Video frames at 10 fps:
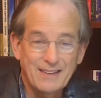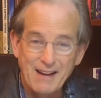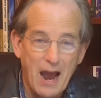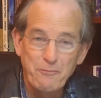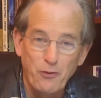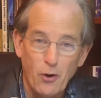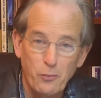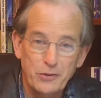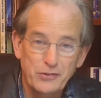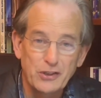time for
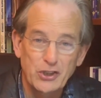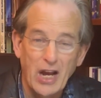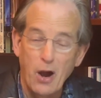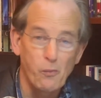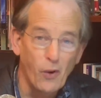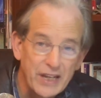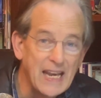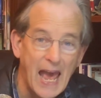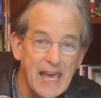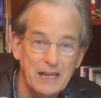was to shout one
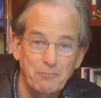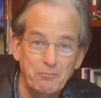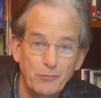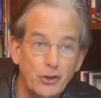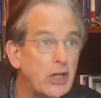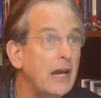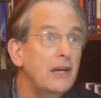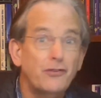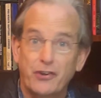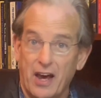name
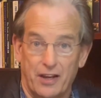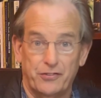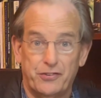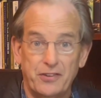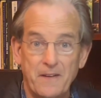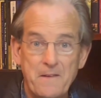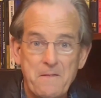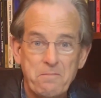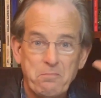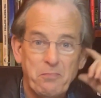Jesus.
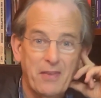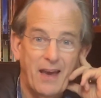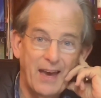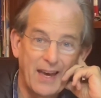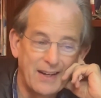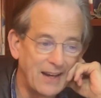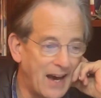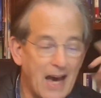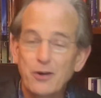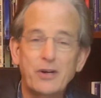And
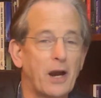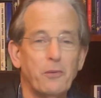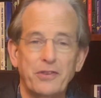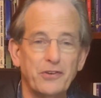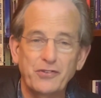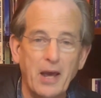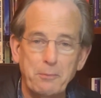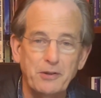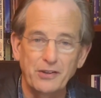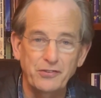I don't care what the
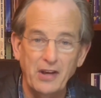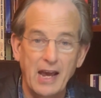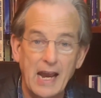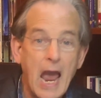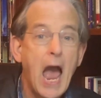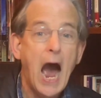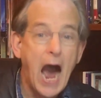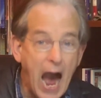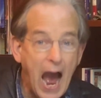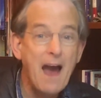skeptics say,
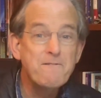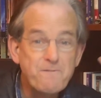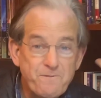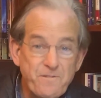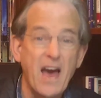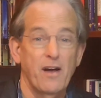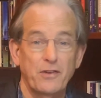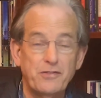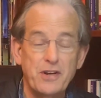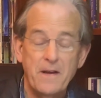I
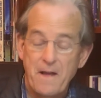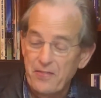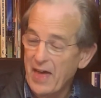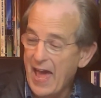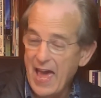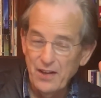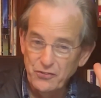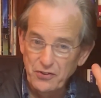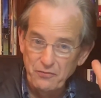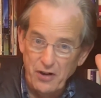felt the
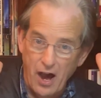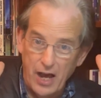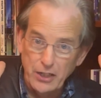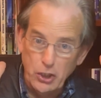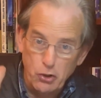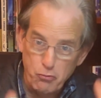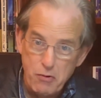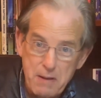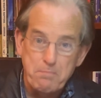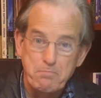hands of God
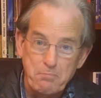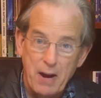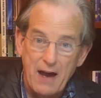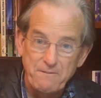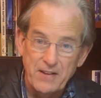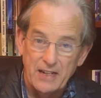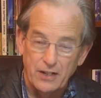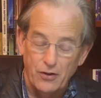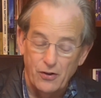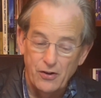grip my
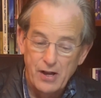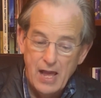vehicle